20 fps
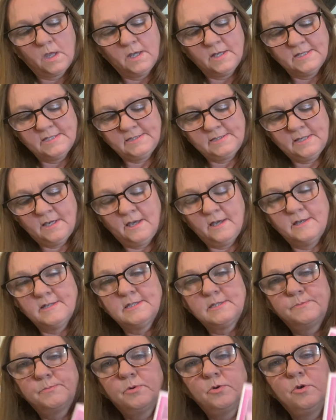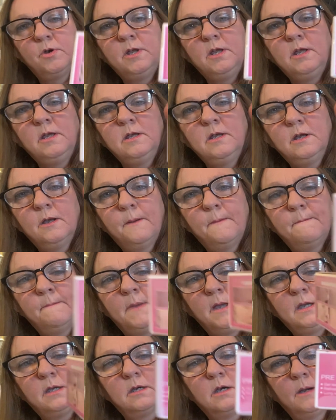It says
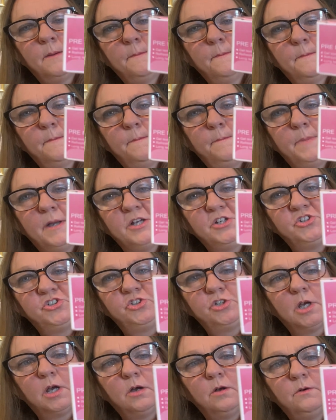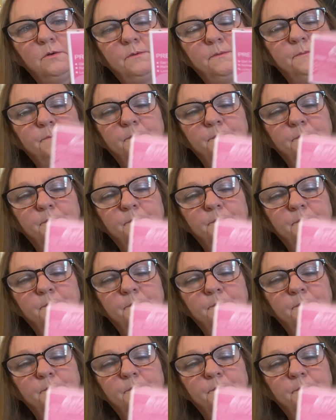pre-makeup base gel.